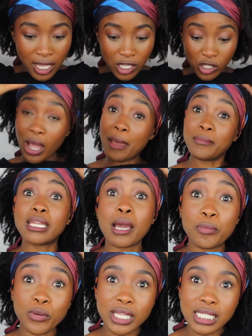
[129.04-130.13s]
So I meet
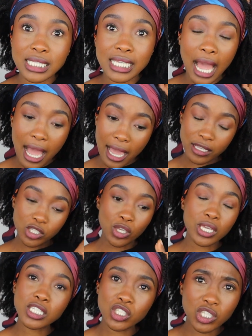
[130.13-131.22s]
up with this guy. So
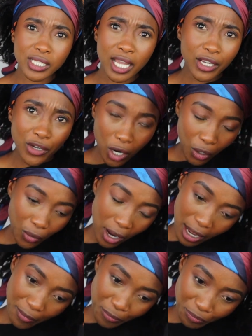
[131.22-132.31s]
he's just like,
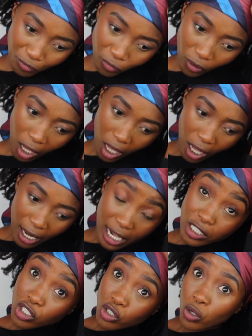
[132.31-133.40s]
no,
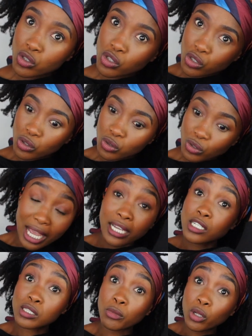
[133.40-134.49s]
let's go to
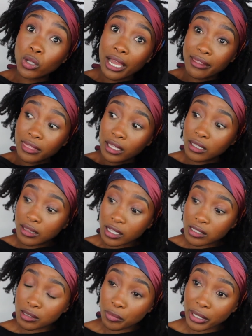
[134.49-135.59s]
Tiger's Milk. I think
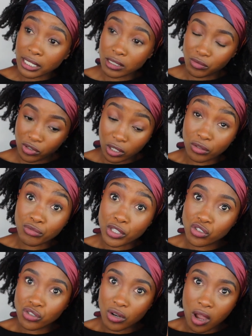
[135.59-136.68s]
that's the place. It was like a
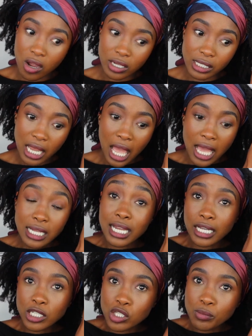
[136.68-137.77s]
restaurant,
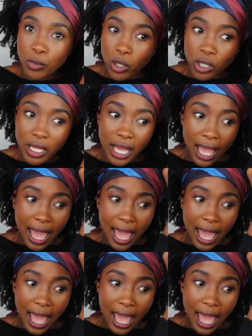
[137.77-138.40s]
Tiger's Milk.